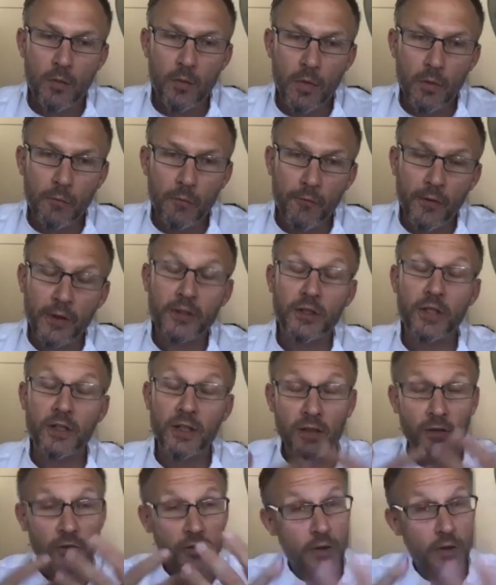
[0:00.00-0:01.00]
fitted
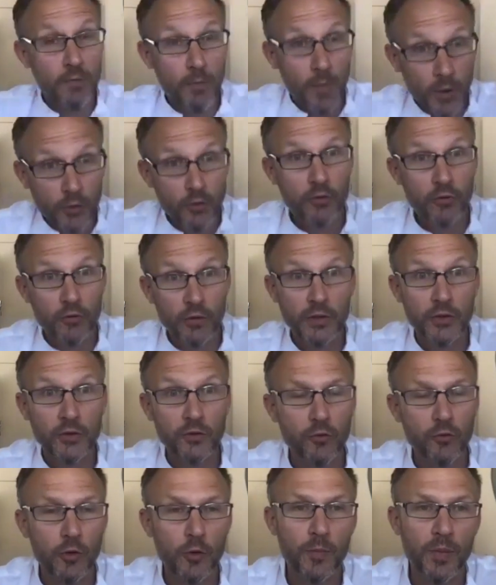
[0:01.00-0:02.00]
into the moderate risk
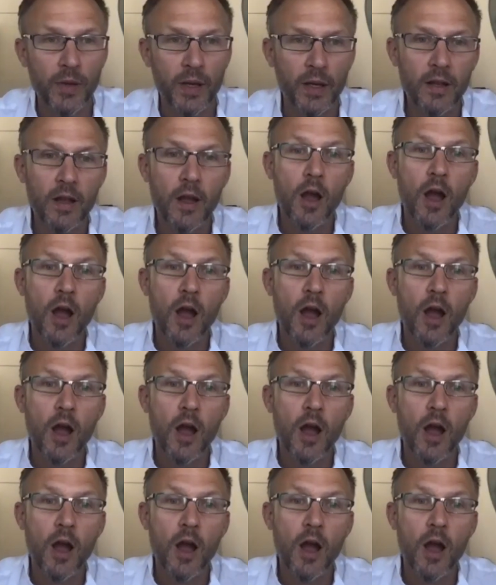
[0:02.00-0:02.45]
grouping